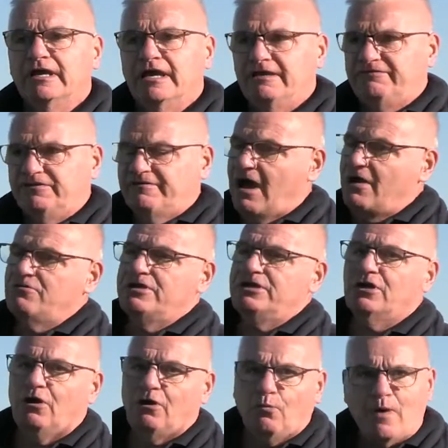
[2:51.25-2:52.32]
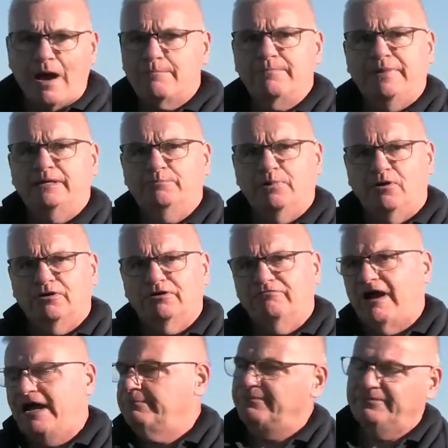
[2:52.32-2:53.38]
If you've only got one big block
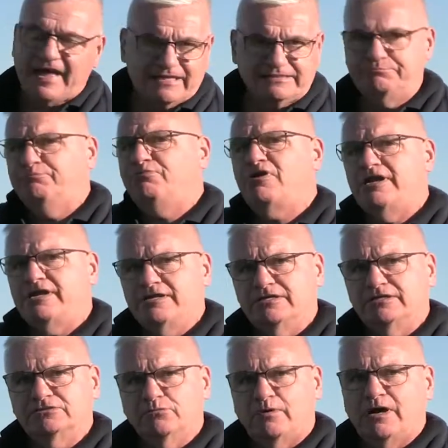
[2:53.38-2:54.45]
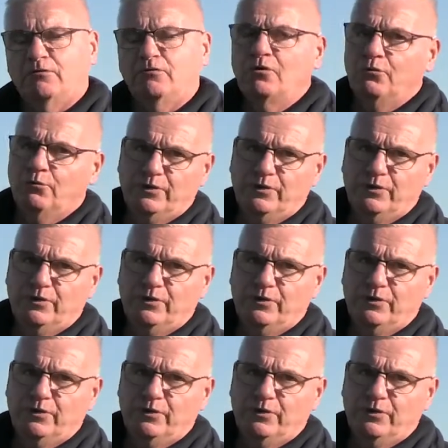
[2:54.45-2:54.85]
of rape, that's brilliant as well.